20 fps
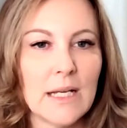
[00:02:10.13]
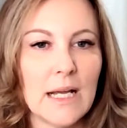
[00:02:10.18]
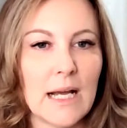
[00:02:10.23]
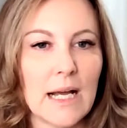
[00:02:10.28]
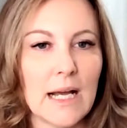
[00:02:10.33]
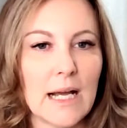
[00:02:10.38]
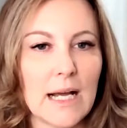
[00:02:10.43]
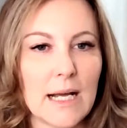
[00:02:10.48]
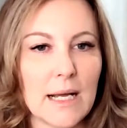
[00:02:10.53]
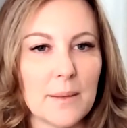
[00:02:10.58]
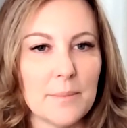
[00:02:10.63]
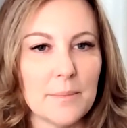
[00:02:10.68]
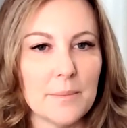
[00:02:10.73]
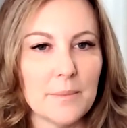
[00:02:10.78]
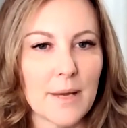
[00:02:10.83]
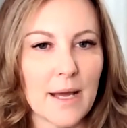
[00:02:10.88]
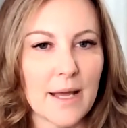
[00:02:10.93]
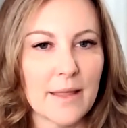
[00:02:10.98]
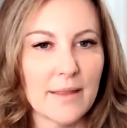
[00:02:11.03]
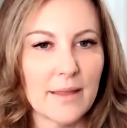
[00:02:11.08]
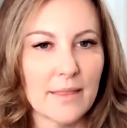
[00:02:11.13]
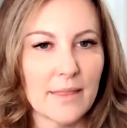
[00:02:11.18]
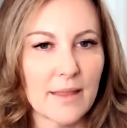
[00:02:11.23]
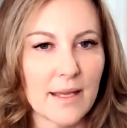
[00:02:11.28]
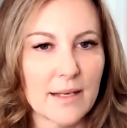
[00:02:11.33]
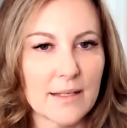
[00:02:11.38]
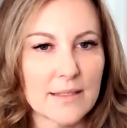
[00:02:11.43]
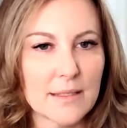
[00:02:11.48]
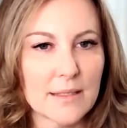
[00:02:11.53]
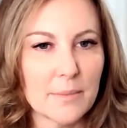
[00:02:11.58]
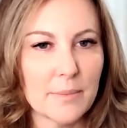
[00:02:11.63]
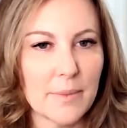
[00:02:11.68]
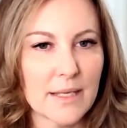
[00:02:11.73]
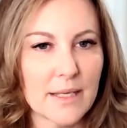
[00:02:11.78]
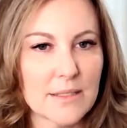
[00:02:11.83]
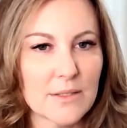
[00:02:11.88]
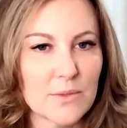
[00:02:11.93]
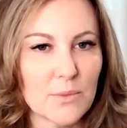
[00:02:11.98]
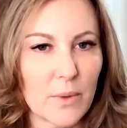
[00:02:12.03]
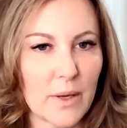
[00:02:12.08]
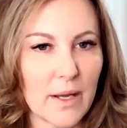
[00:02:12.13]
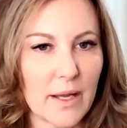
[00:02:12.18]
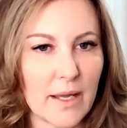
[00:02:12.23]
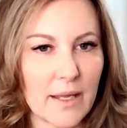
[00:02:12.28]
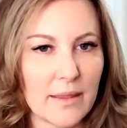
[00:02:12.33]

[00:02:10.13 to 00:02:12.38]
um, I think that is the best way